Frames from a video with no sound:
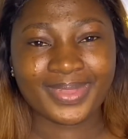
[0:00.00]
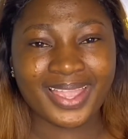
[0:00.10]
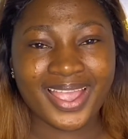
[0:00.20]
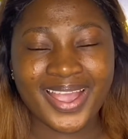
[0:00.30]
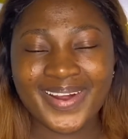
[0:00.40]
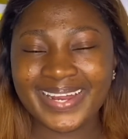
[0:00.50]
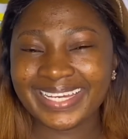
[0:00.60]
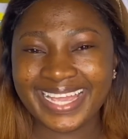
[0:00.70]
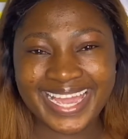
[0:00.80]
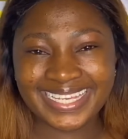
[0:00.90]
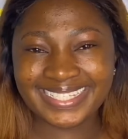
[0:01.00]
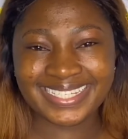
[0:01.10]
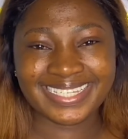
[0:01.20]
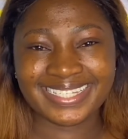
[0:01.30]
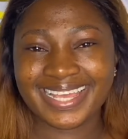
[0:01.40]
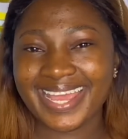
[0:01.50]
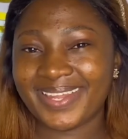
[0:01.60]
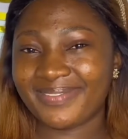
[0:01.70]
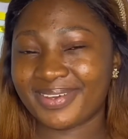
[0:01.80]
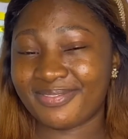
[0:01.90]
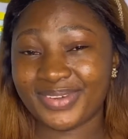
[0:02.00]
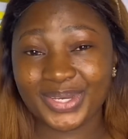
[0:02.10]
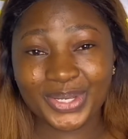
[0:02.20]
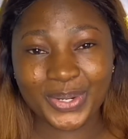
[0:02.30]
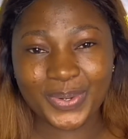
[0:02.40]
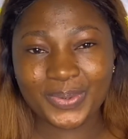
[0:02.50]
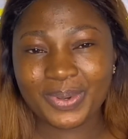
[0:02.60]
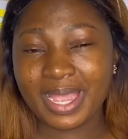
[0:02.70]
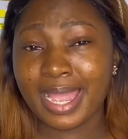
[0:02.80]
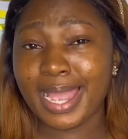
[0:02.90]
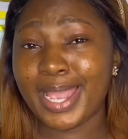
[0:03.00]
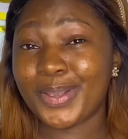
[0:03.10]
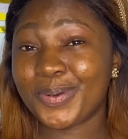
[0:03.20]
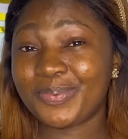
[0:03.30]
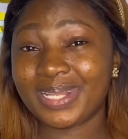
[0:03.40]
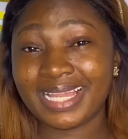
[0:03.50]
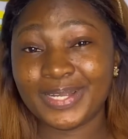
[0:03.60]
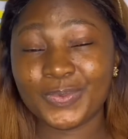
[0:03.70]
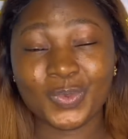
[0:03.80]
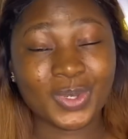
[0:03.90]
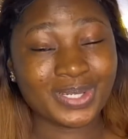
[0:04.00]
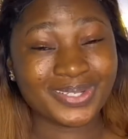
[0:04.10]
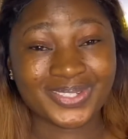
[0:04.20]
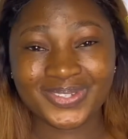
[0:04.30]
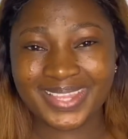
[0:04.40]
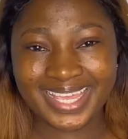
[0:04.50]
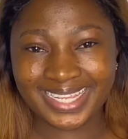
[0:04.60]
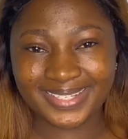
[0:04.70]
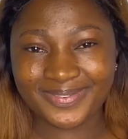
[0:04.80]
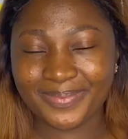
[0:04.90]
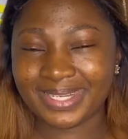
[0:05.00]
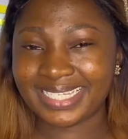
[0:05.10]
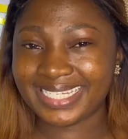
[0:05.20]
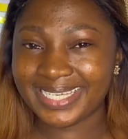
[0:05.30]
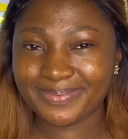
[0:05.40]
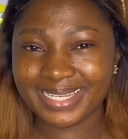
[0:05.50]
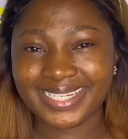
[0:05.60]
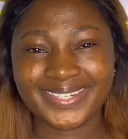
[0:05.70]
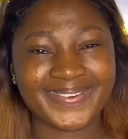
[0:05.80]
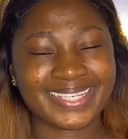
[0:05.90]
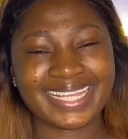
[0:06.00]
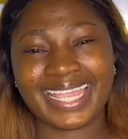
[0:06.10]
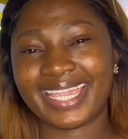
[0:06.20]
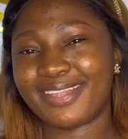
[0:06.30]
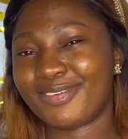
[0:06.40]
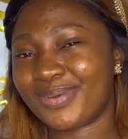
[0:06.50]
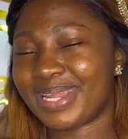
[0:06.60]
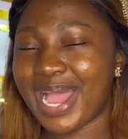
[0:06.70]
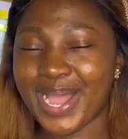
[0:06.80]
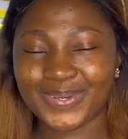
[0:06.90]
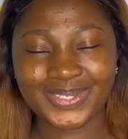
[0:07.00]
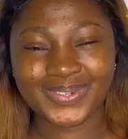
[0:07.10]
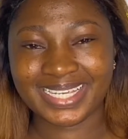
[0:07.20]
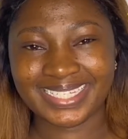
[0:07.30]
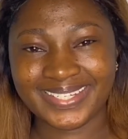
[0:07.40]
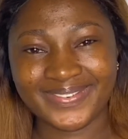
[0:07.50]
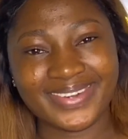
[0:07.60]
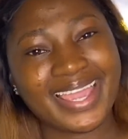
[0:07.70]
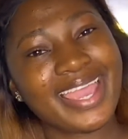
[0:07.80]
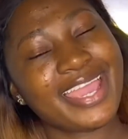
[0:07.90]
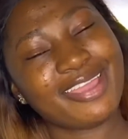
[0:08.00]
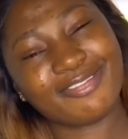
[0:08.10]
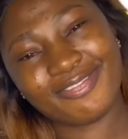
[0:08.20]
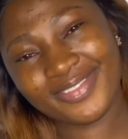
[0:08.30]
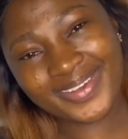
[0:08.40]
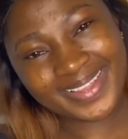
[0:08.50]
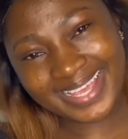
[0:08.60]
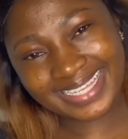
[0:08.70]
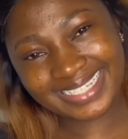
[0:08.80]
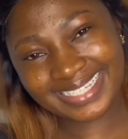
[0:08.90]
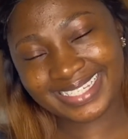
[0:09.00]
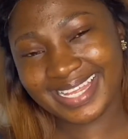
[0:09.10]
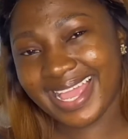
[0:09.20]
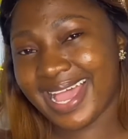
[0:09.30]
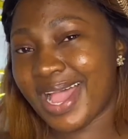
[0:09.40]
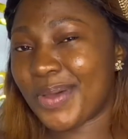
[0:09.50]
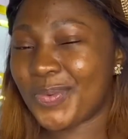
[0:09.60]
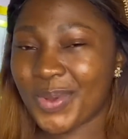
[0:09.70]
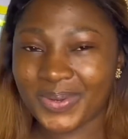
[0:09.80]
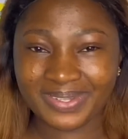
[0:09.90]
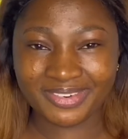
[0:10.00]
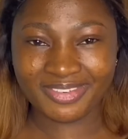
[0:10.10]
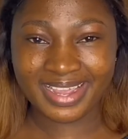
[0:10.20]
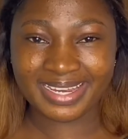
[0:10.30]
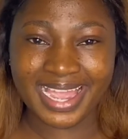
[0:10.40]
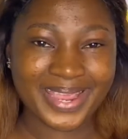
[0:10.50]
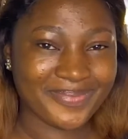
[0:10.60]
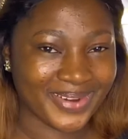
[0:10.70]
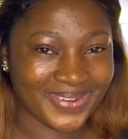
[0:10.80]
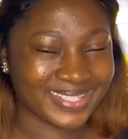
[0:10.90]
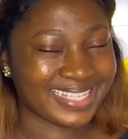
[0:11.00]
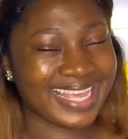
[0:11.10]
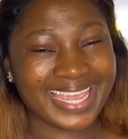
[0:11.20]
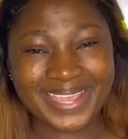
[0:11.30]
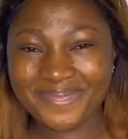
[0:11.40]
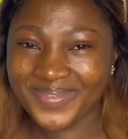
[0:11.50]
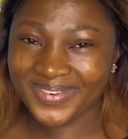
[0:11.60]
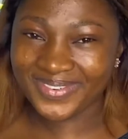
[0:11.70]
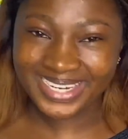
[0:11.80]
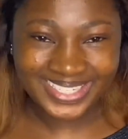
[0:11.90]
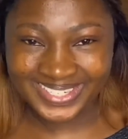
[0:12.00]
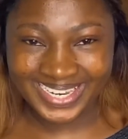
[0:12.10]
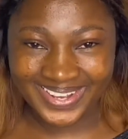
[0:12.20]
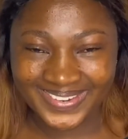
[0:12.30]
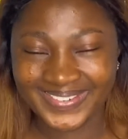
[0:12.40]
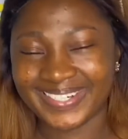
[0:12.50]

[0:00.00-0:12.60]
Alright guys, this is the end of the video. I hope you learned 1 or 2 things from the tips and tricks I gave you on how to achieve a flawless and well-defined eyebrows like a professional.